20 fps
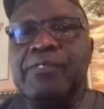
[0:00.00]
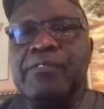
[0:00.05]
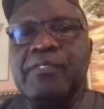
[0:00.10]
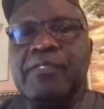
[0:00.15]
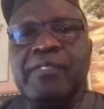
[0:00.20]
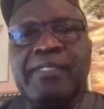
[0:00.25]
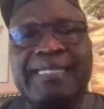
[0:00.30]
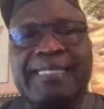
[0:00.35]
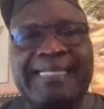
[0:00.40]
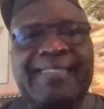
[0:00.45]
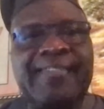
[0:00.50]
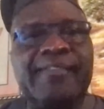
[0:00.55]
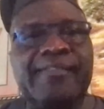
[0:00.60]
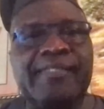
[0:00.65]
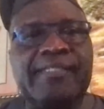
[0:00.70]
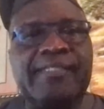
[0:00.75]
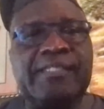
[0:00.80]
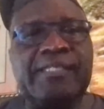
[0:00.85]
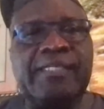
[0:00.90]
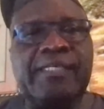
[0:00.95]
he led
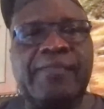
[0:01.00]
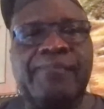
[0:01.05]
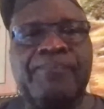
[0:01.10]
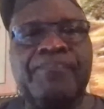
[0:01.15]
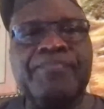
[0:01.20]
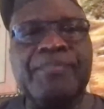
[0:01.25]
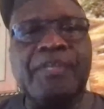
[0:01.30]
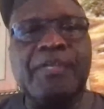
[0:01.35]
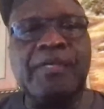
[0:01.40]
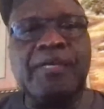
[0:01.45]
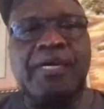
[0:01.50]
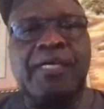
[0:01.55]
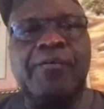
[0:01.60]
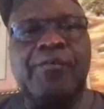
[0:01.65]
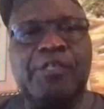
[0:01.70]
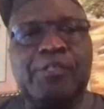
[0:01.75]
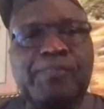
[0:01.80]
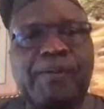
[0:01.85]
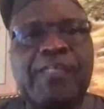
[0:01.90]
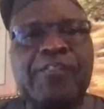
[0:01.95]
the team, he
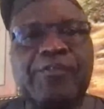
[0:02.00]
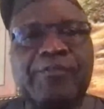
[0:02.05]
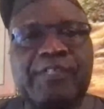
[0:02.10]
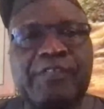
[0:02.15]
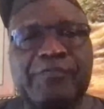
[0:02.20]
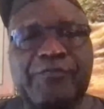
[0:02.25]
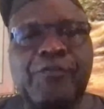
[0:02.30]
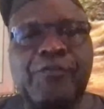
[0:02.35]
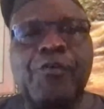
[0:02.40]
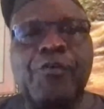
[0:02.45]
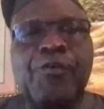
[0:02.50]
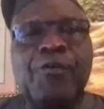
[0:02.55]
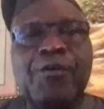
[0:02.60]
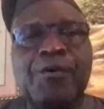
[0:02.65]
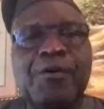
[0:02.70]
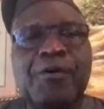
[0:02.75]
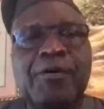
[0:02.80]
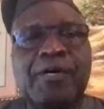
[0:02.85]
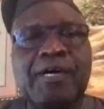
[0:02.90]
was part of the four